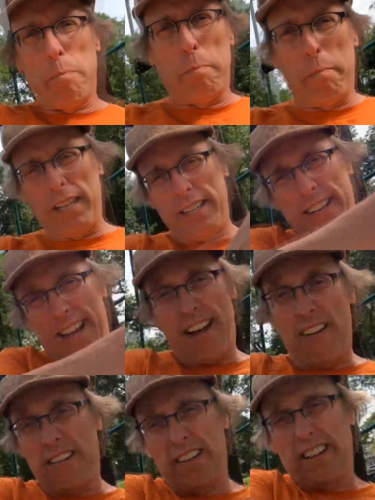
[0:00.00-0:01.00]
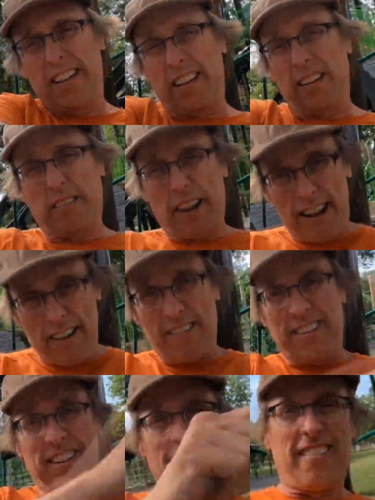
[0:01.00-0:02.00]
and down and around,
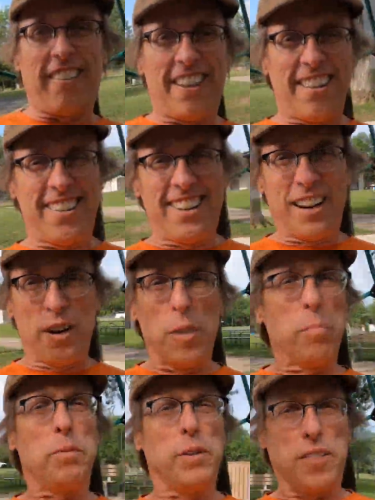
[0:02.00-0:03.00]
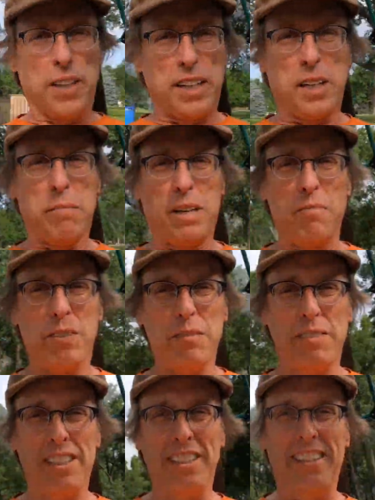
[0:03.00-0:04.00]
and I hope you're thinking about moving
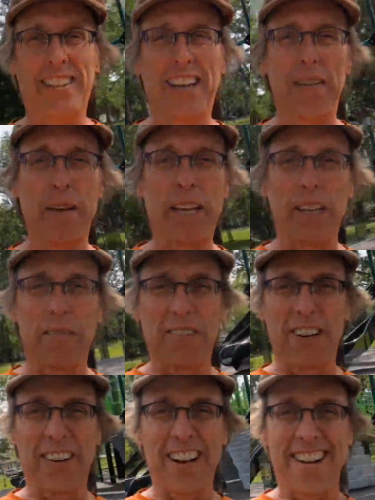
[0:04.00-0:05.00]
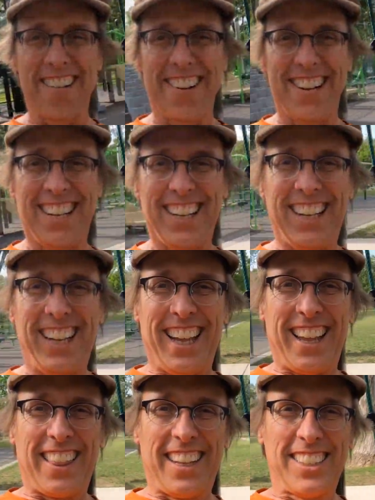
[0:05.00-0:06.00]
and your line making more now.
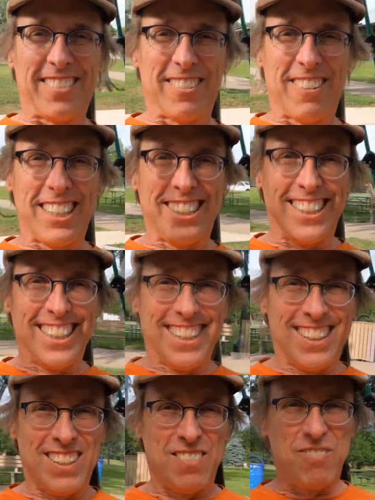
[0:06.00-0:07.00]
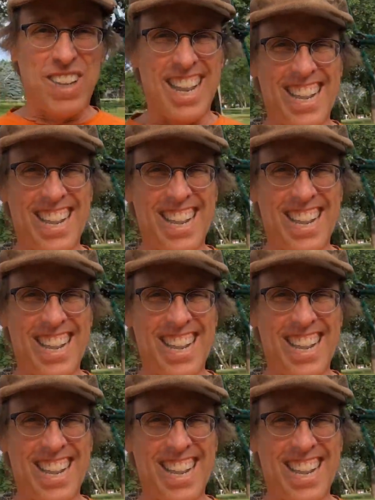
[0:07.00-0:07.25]
Thanks for watching. Bye.